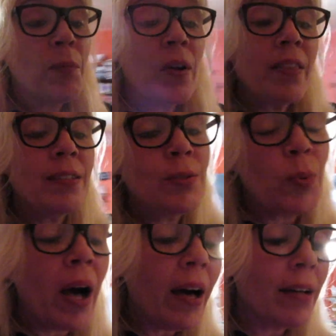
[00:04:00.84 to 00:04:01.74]
more than
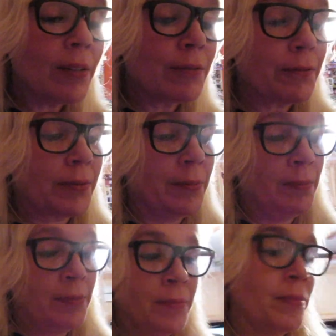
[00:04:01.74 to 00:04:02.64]
12.
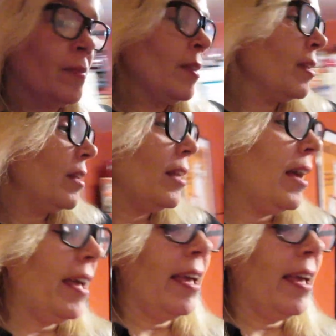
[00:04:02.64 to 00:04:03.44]
I